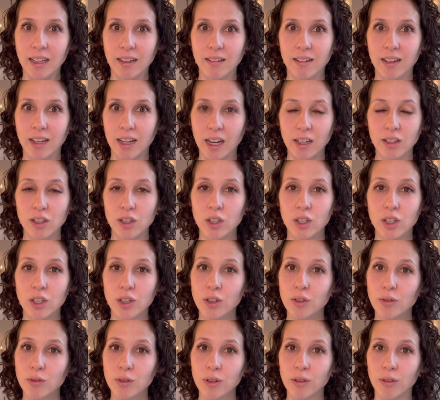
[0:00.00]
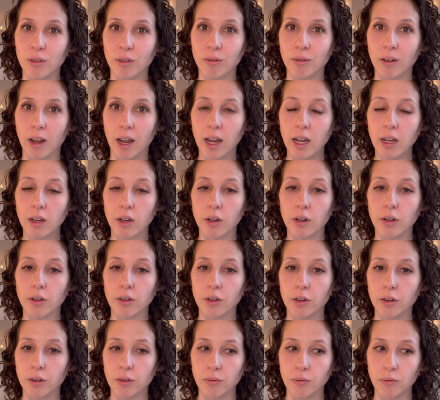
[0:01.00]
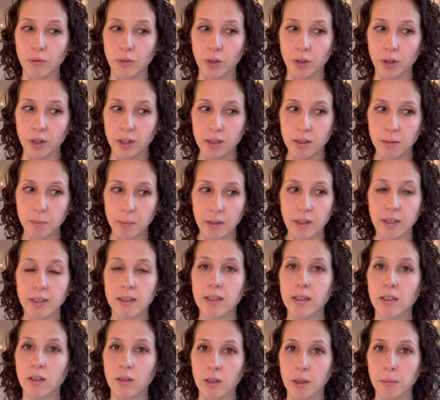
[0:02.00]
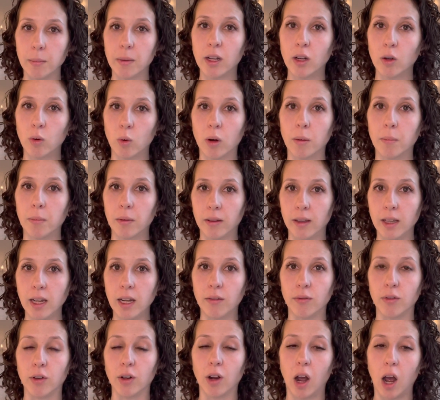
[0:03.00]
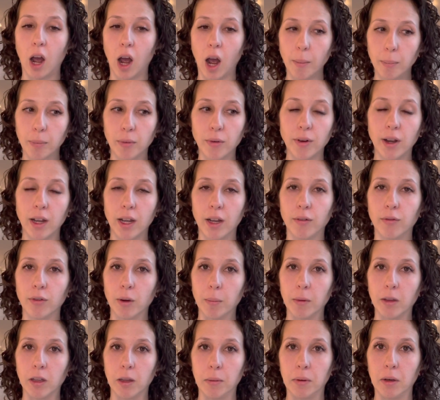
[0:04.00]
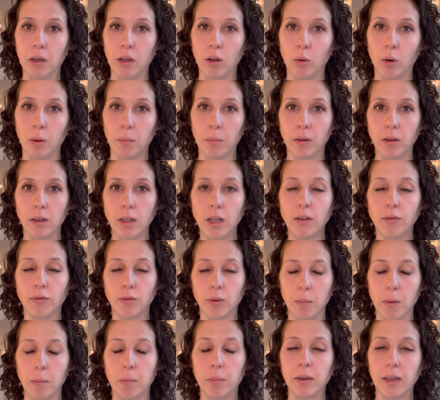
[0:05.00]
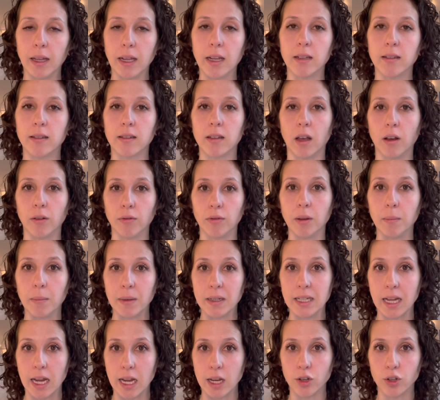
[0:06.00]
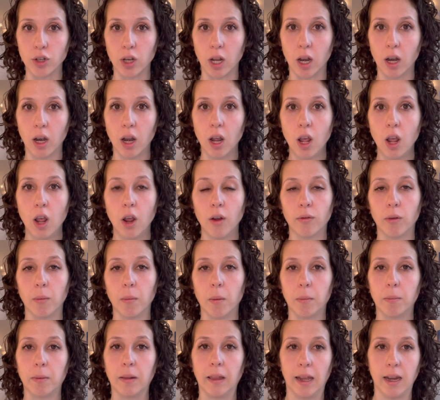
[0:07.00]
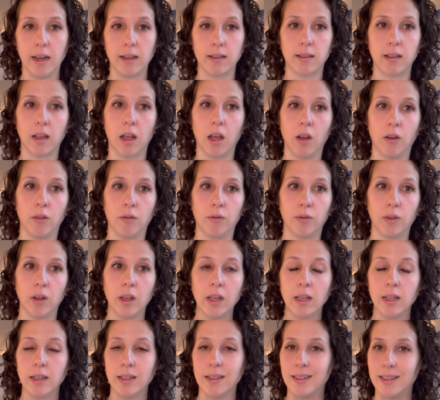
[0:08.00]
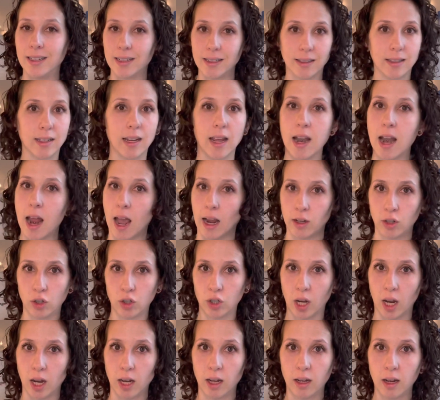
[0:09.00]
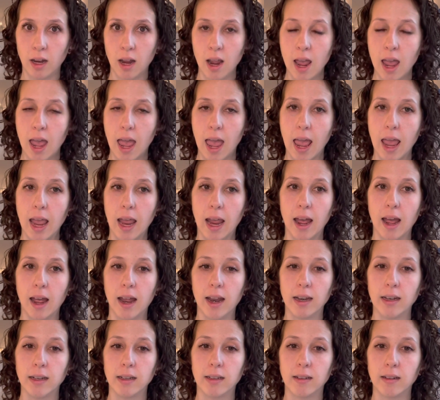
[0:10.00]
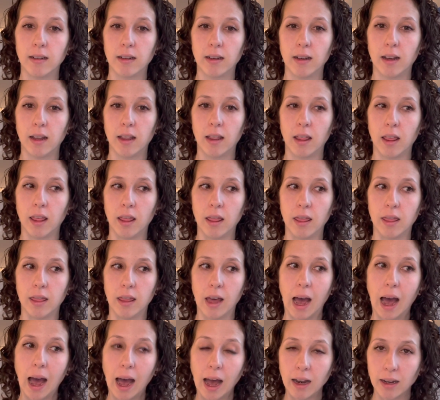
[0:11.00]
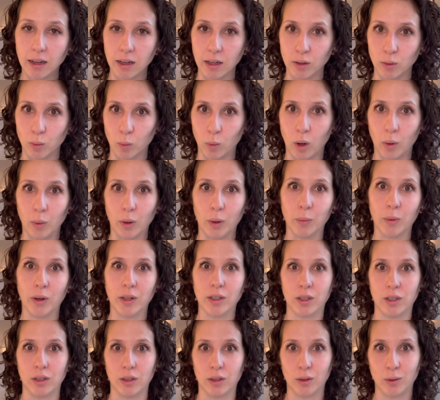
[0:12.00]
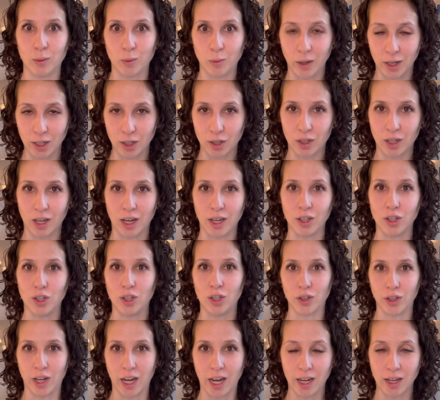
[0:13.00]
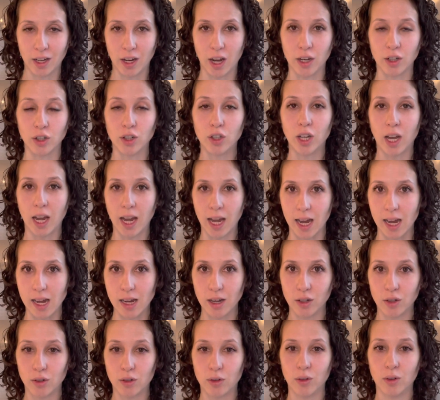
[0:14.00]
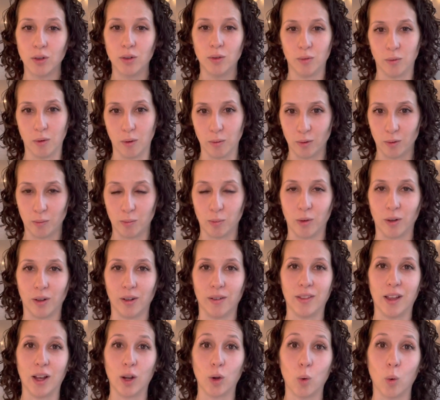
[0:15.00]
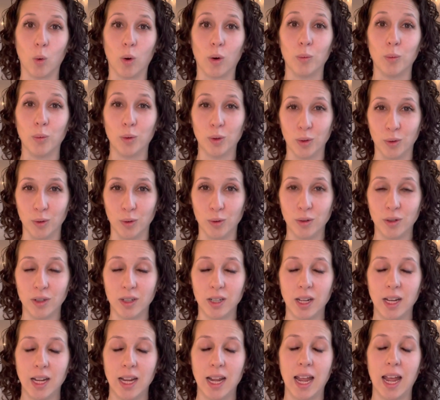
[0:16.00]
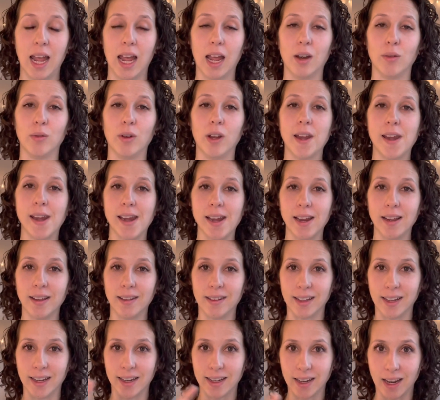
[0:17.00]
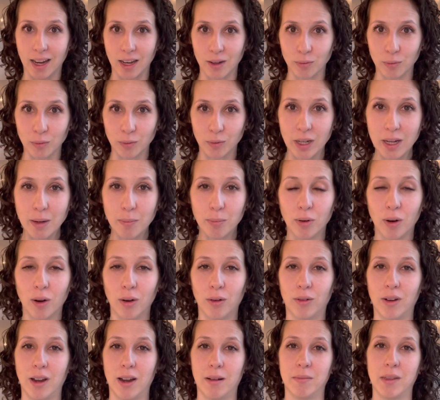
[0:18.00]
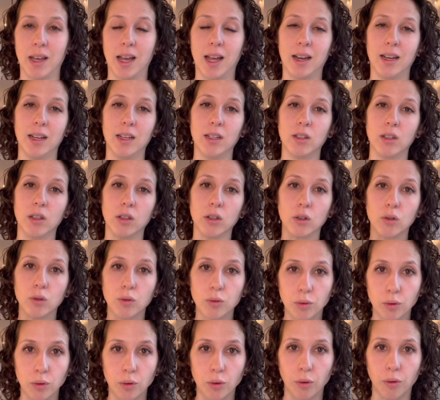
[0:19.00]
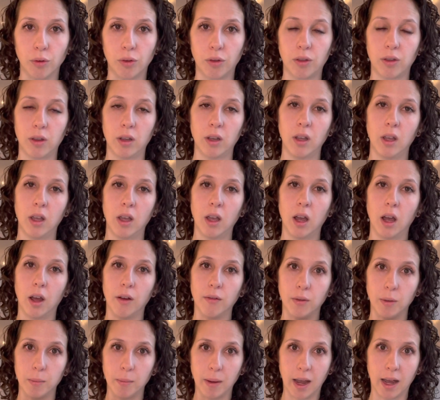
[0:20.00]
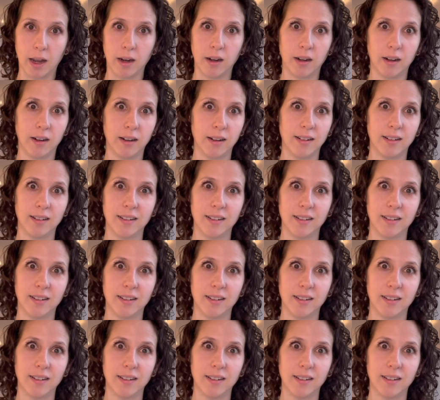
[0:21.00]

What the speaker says: connected to your truth, right? You're experiencing a limiting core belief. You're operating from a limiting core belief, from a place of limitation, from a place of disconnection. And that is what we want to switch and change, what was born of that core wound, and heal it and reprogram that into the truth of the matter